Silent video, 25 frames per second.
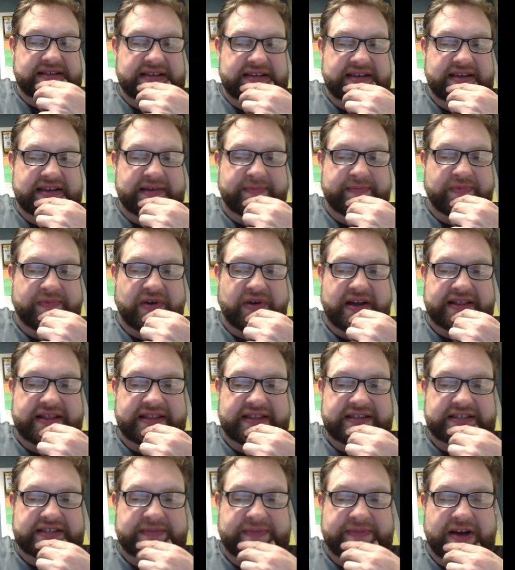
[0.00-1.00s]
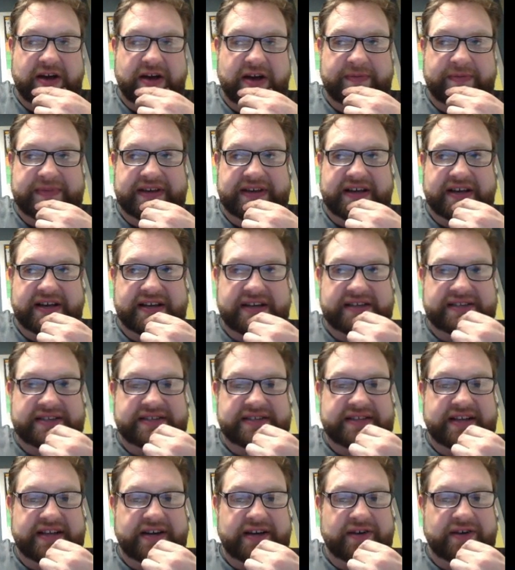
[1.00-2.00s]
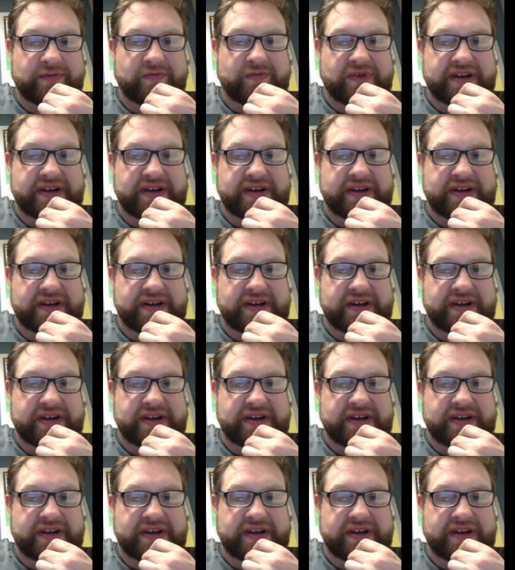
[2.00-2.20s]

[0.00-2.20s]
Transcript: he brought this about because there